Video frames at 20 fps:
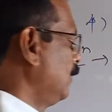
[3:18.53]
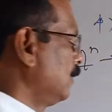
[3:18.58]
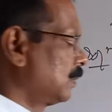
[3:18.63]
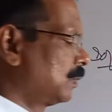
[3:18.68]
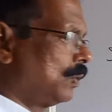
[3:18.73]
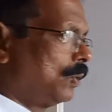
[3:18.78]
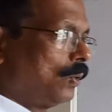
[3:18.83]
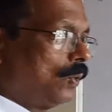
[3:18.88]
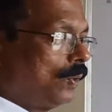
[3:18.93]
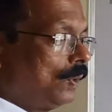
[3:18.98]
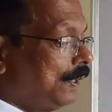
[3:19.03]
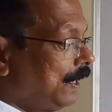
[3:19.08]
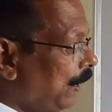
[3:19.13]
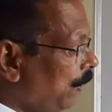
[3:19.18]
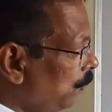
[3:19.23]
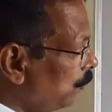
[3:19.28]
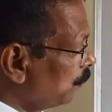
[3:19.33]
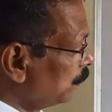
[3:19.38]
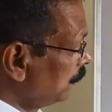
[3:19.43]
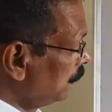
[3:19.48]
So
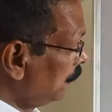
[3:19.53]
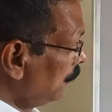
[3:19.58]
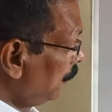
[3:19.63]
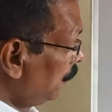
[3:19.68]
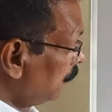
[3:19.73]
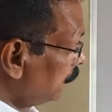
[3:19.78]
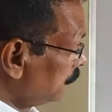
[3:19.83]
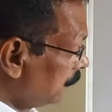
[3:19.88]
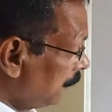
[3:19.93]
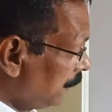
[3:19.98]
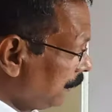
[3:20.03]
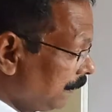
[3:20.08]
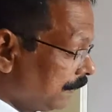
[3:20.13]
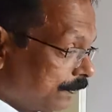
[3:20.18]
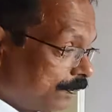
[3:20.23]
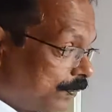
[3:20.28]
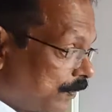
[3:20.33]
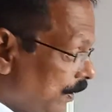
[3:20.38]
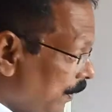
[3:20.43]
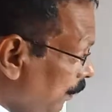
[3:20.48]
now
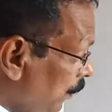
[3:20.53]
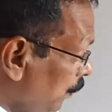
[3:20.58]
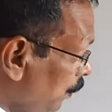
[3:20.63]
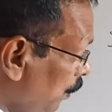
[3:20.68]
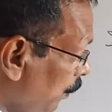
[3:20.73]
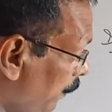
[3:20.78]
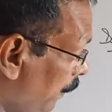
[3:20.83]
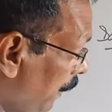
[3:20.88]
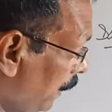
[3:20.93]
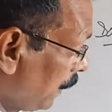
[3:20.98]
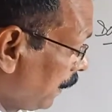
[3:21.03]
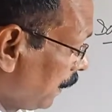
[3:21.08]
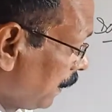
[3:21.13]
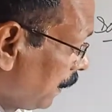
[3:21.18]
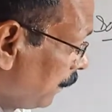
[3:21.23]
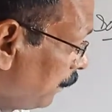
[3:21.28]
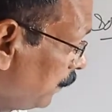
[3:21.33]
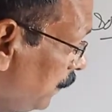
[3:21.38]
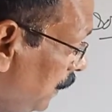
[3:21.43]
the numerator term,